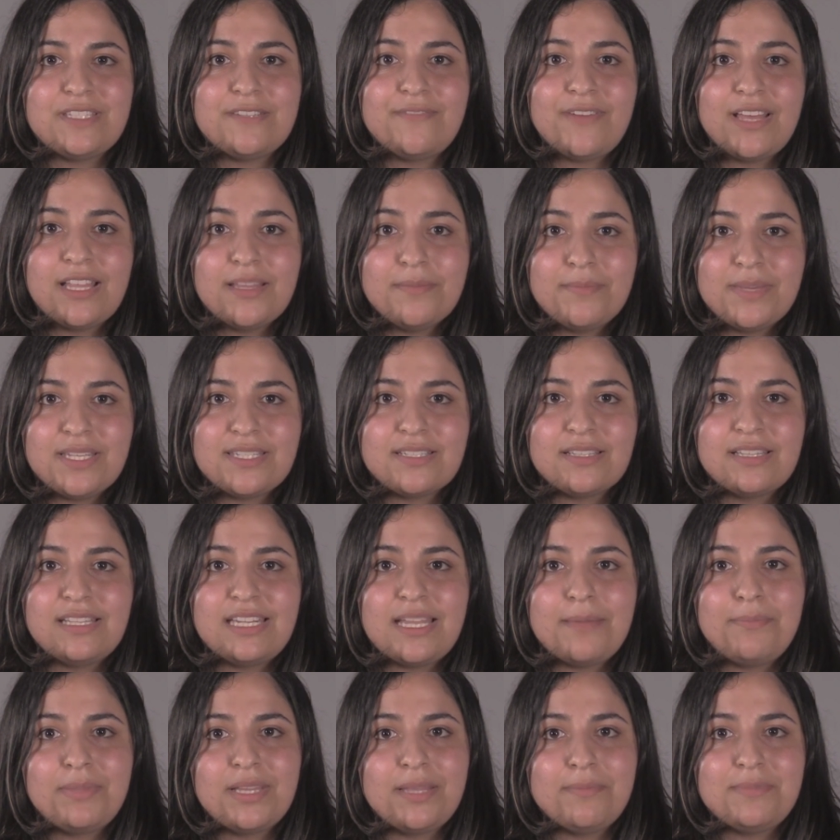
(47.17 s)
developmental
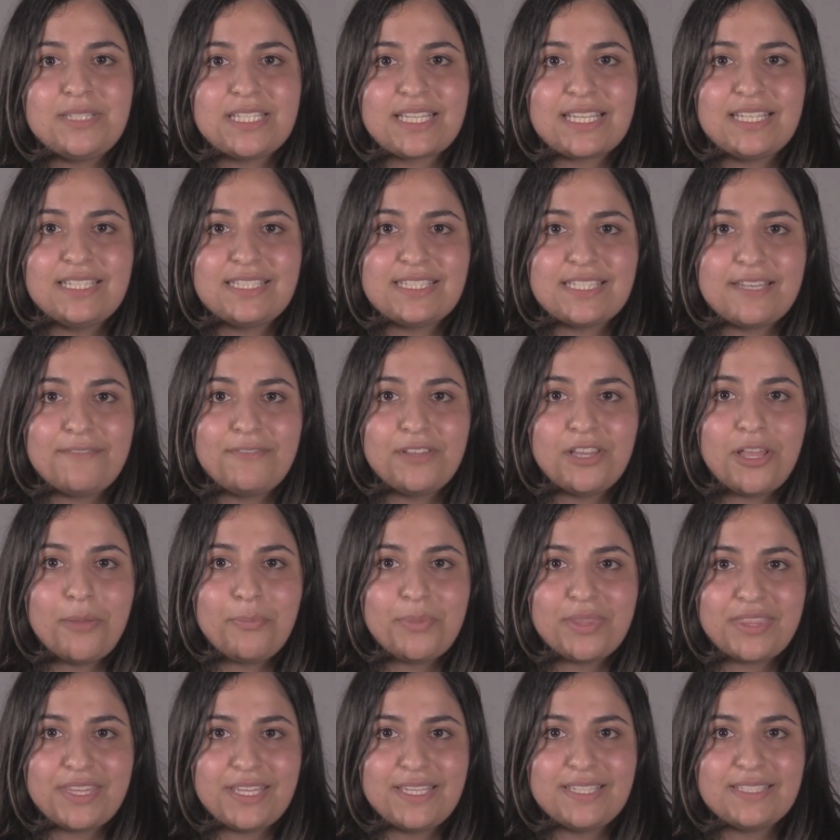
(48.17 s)
and epileptic
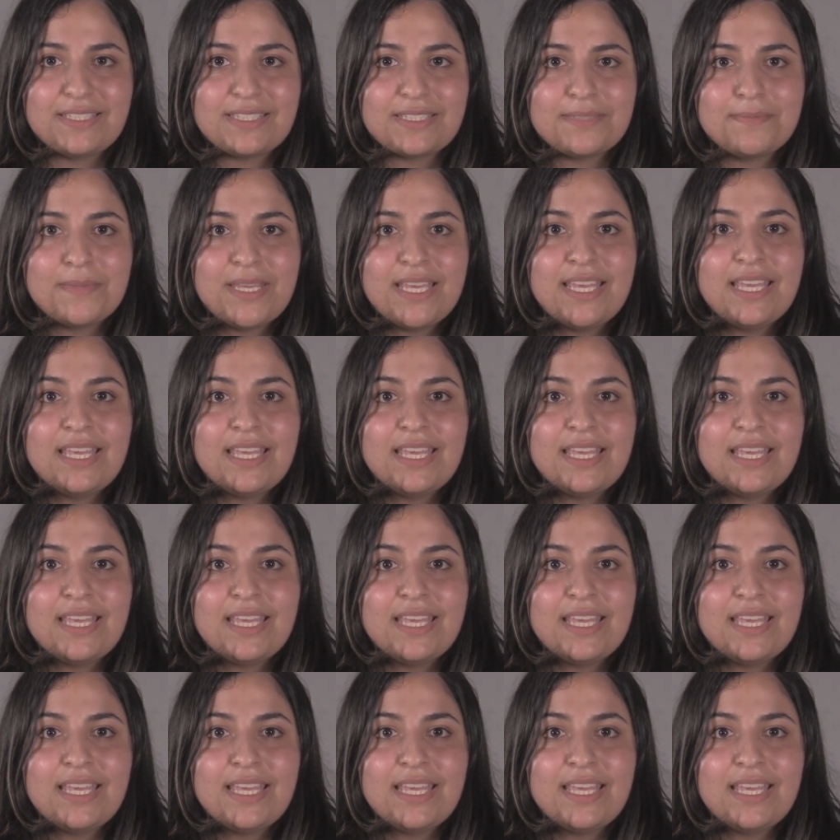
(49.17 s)
encephalopathies.